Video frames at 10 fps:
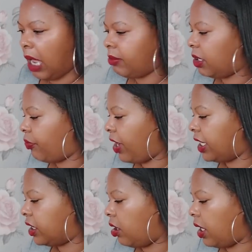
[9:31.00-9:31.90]
I'm
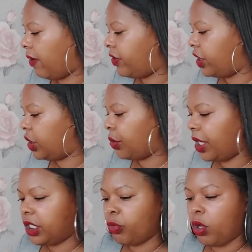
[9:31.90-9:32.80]
surprised no love
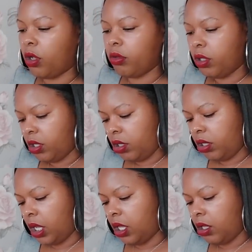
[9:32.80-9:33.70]
situation. Well,
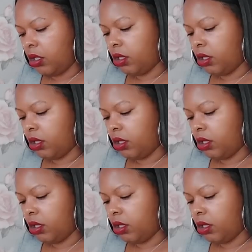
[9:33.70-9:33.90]
yeah.